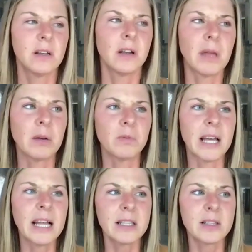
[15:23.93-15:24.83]
And I'm like, well,
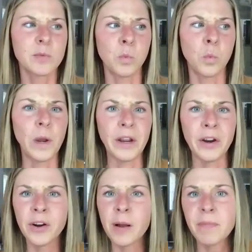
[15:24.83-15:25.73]
that's
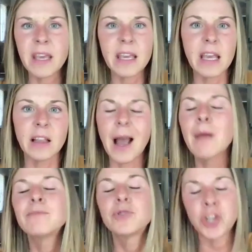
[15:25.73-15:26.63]
weird. I'm thinking like
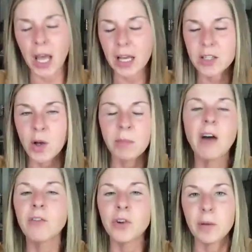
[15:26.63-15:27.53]
I'm Czech, so I'm
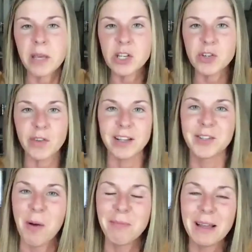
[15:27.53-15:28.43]
covered in peach fuzz.
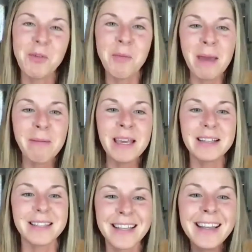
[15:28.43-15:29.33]
So I'm like, well, maybe
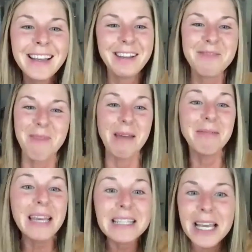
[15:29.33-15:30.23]
it's
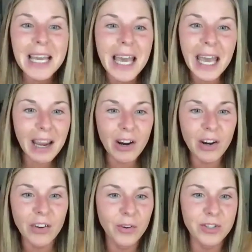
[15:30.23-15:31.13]
like a
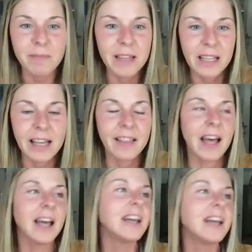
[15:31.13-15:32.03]
hair or something like that.